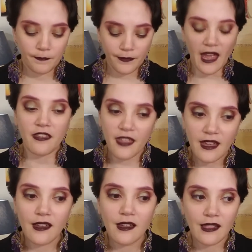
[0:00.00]
I
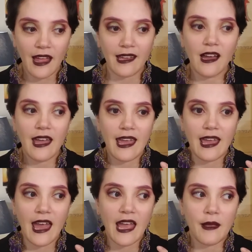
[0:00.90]
think, like, a,
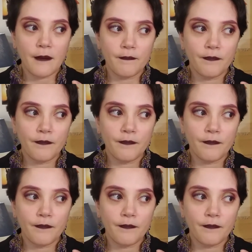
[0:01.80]
a